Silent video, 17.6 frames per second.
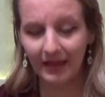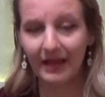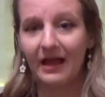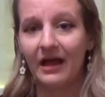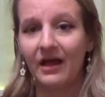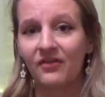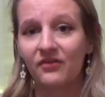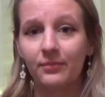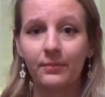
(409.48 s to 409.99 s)

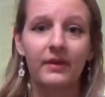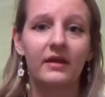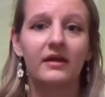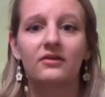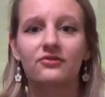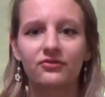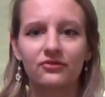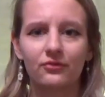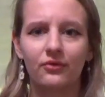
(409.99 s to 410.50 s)
And
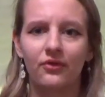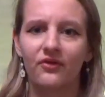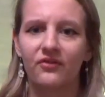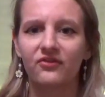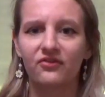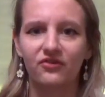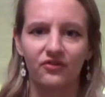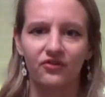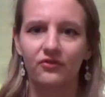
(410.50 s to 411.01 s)
Pikachu
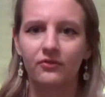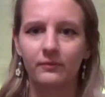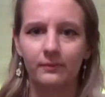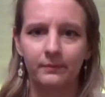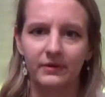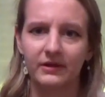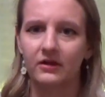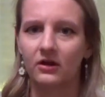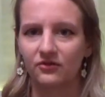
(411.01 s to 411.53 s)
is just
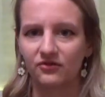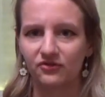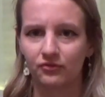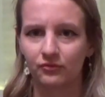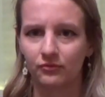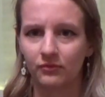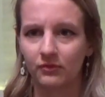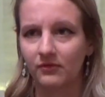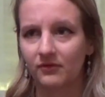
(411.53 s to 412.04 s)

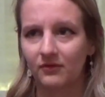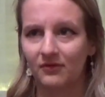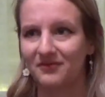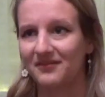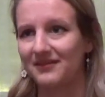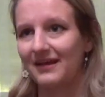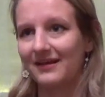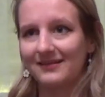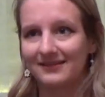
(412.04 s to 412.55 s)
Pikachu. So
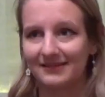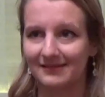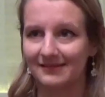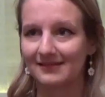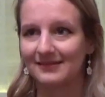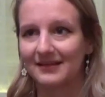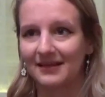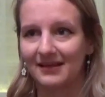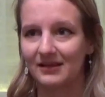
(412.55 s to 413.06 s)
it's like the
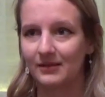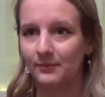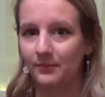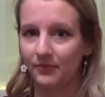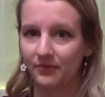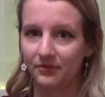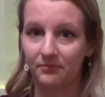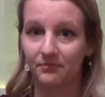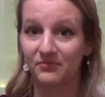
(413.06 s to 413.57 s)
same
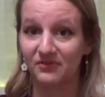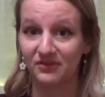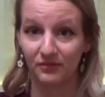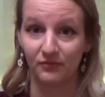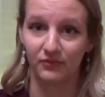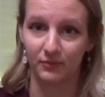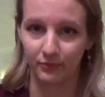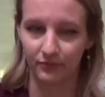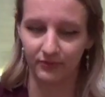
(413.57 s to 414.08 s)
but
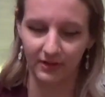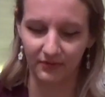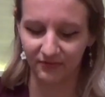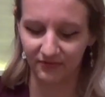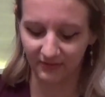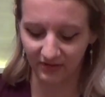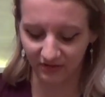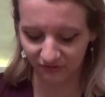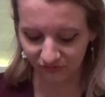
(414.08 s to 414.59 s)
different
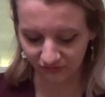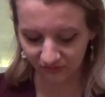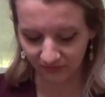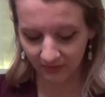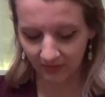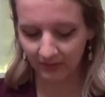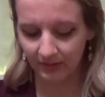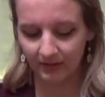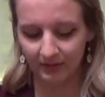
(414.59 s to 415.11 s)
pronunciation.
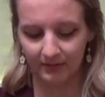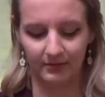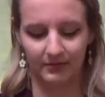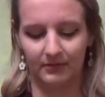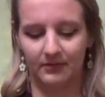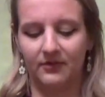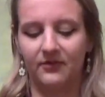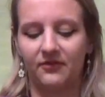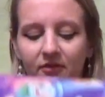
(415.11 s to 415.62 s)

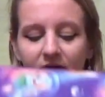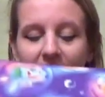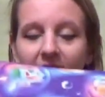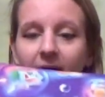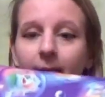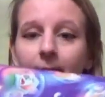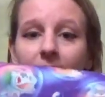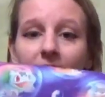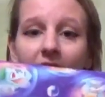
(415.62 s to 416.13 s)
So
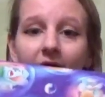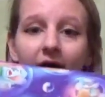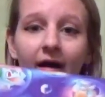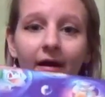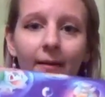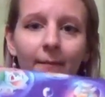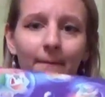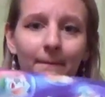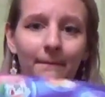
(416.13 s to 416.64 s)
yeah.
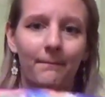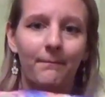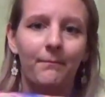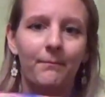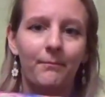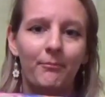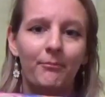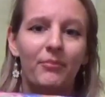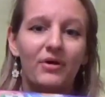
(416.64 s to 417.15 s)

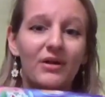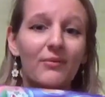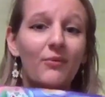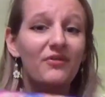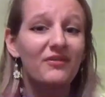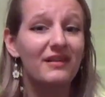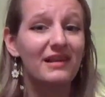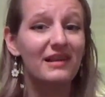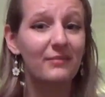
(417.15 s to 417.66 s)
But it
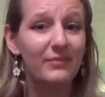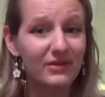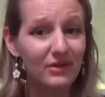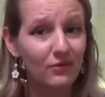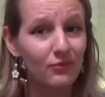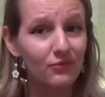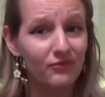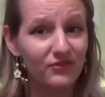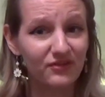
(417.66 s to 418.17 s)
was a little bit
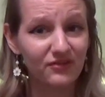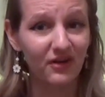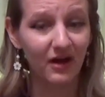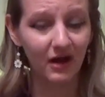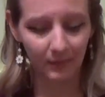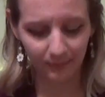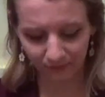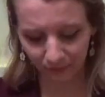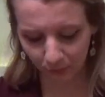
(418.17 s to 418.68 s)
over the
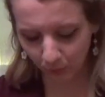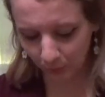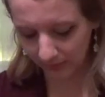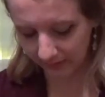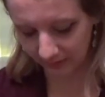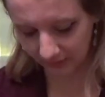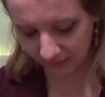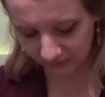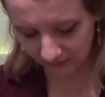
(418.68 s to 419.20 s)
top to
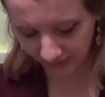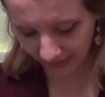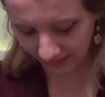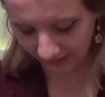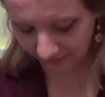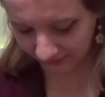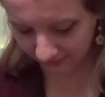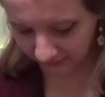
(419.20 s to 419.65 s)
wear as